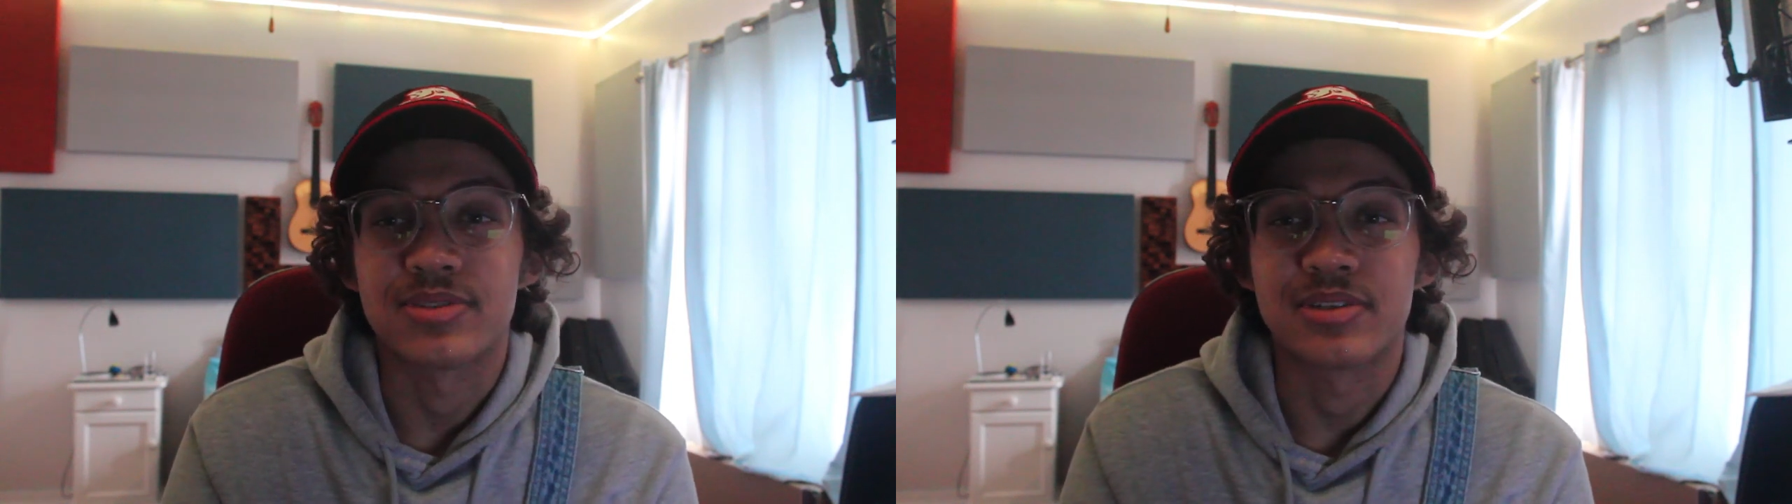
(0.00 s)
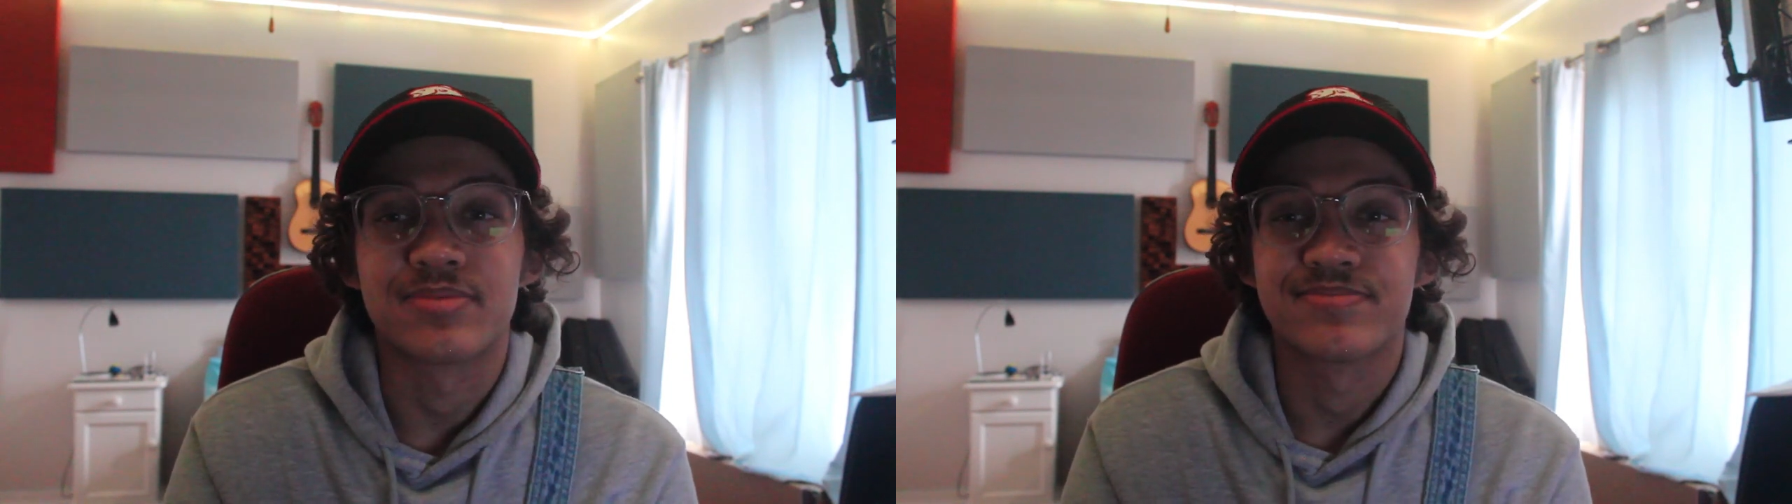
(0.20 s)

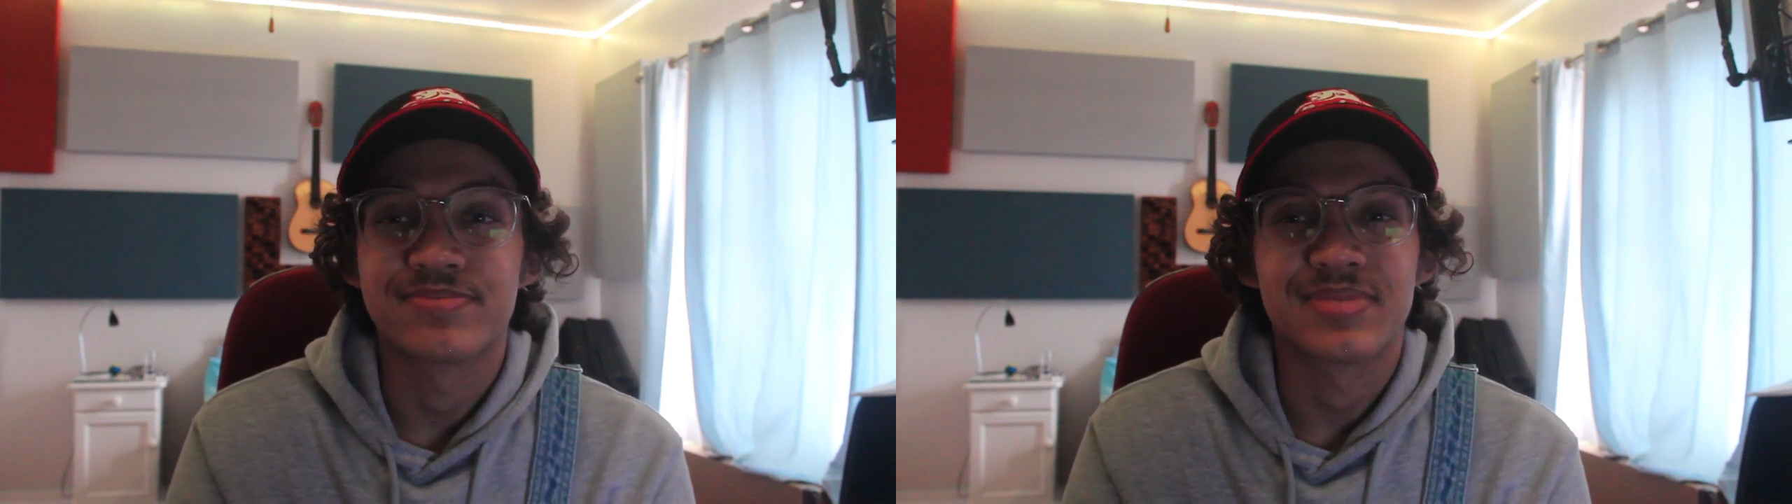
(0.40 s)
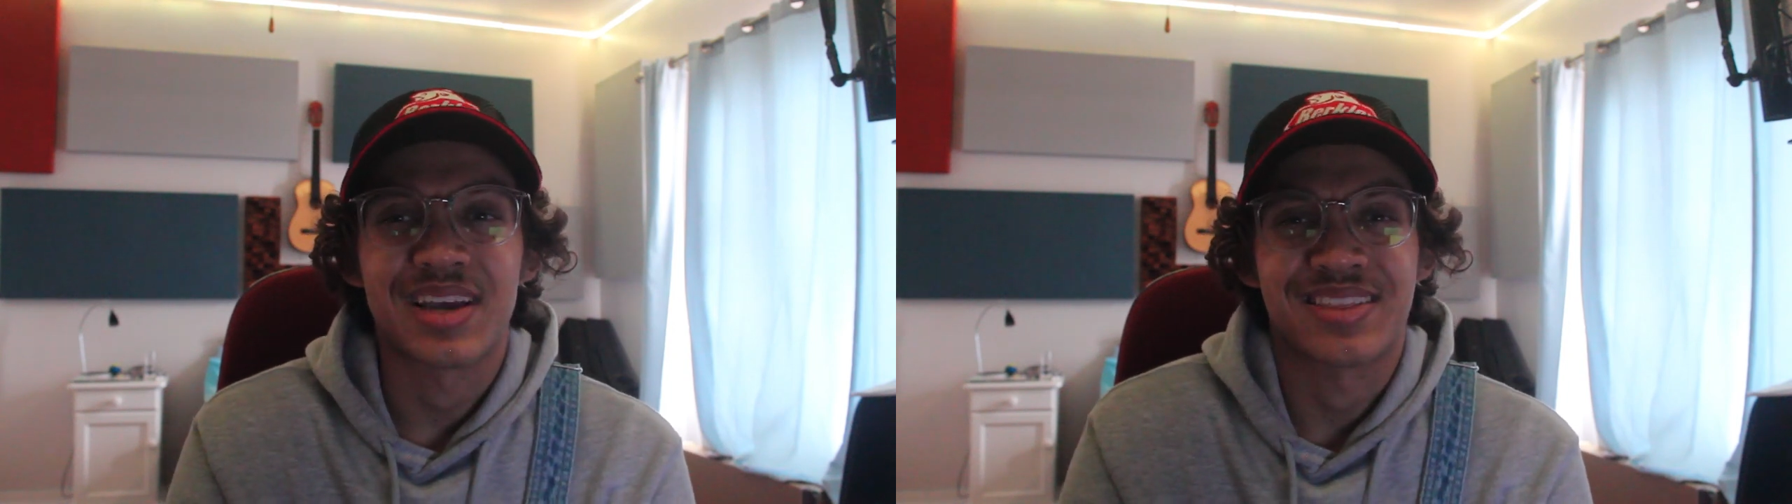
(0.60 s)
So
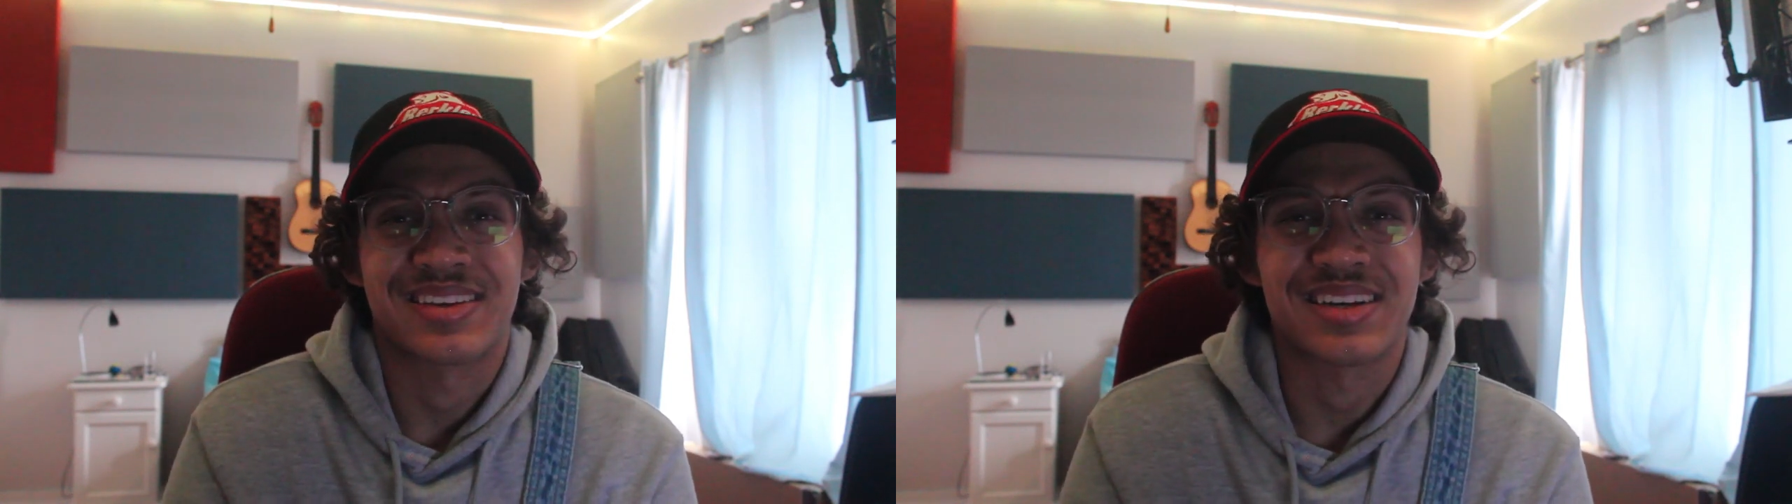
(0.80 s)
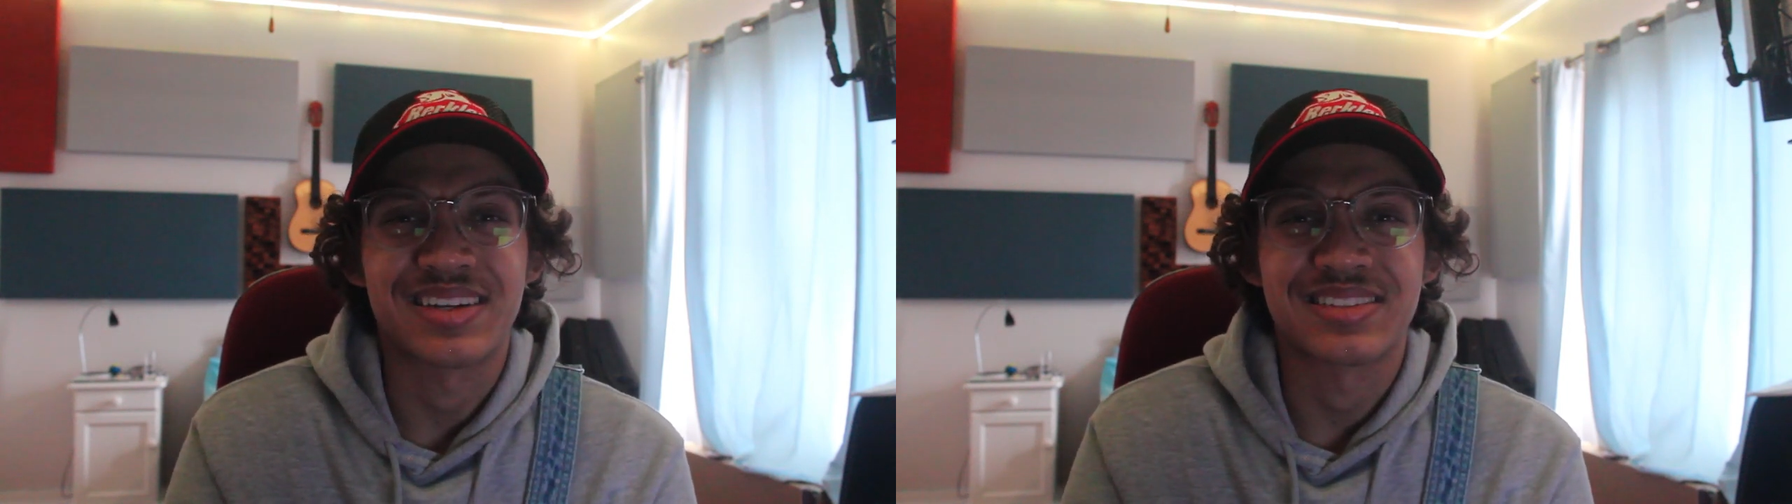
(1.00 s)
I
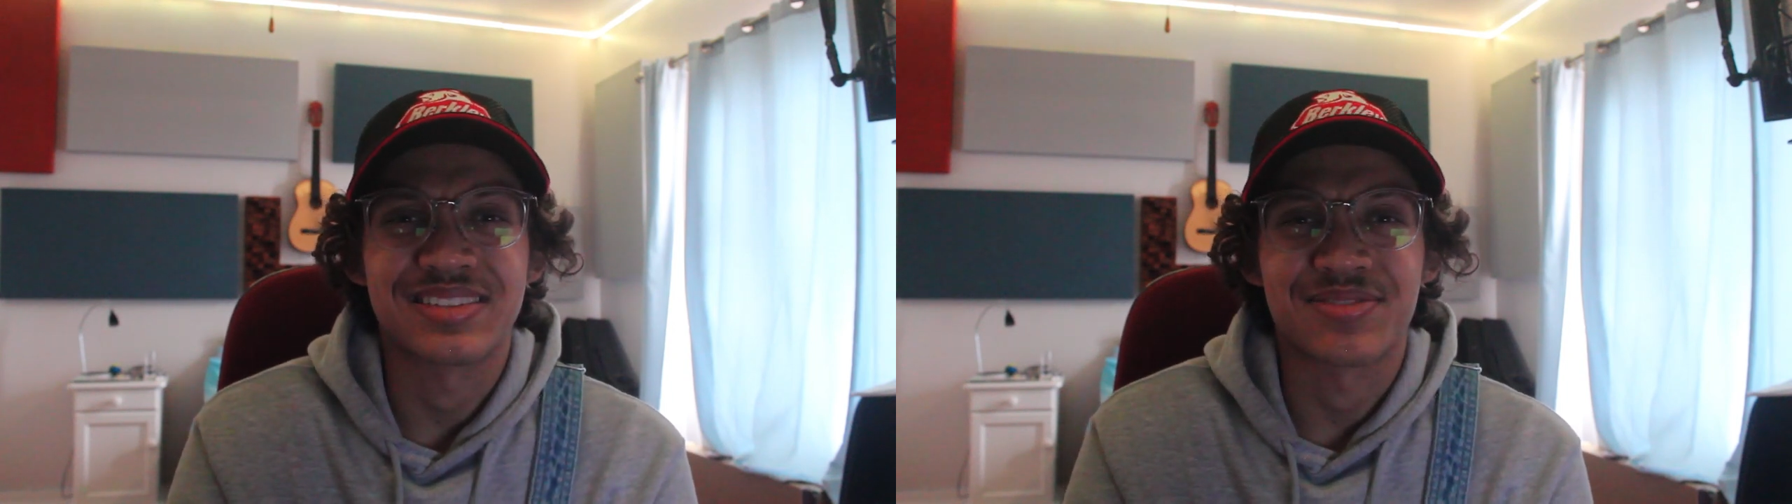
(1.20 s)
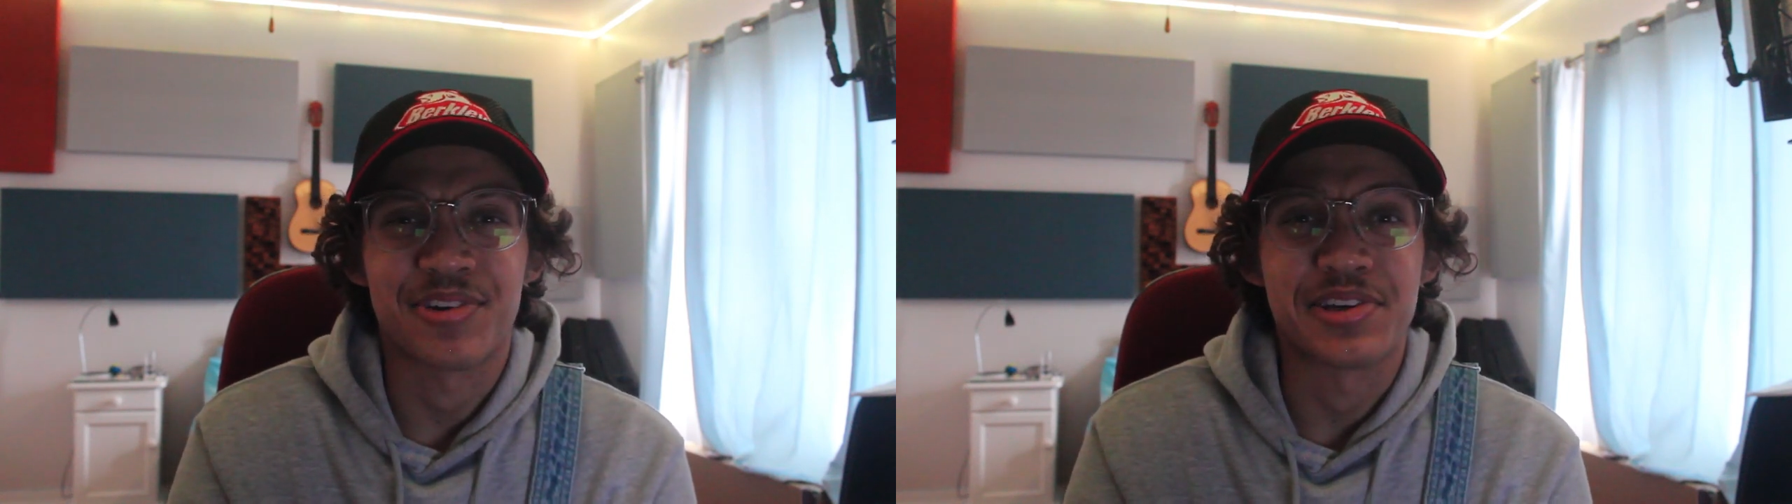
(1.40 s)
think that is